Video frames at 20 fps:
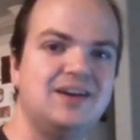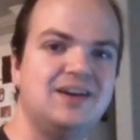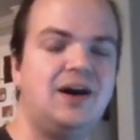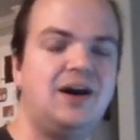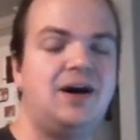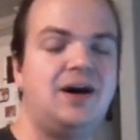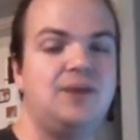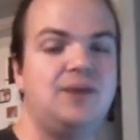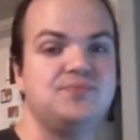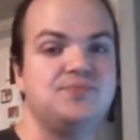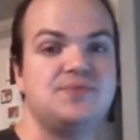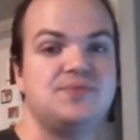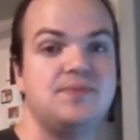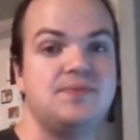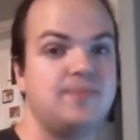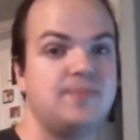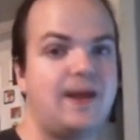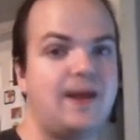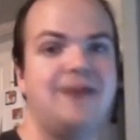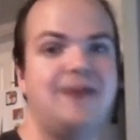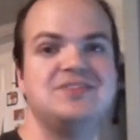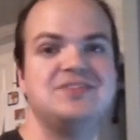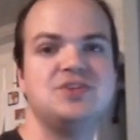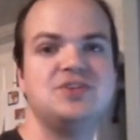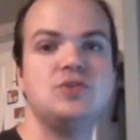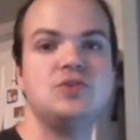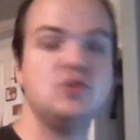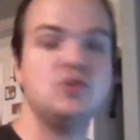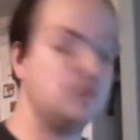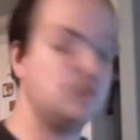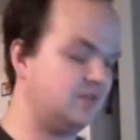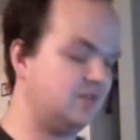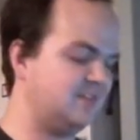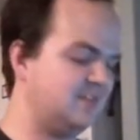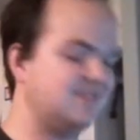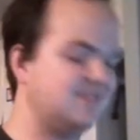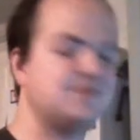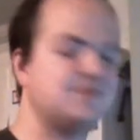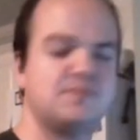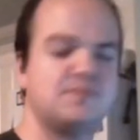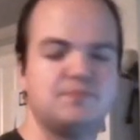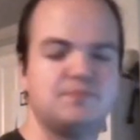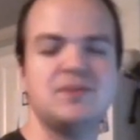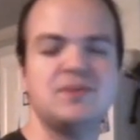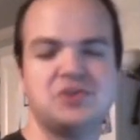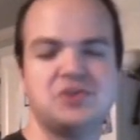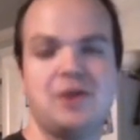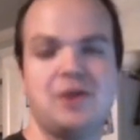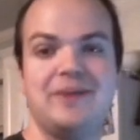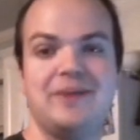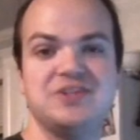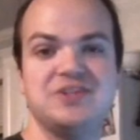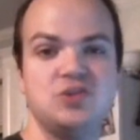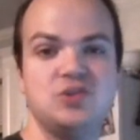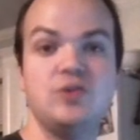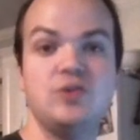Obviously, you make sure I mention,